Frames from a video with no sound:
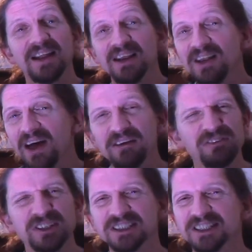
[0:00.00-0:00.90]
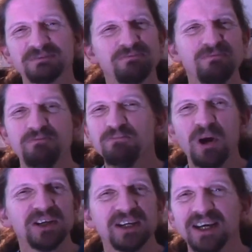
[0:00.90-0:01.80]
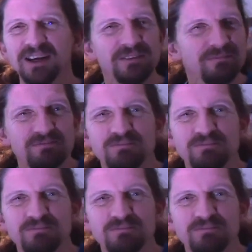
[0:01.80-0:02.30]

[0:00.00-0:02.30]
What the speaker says: life is just budding,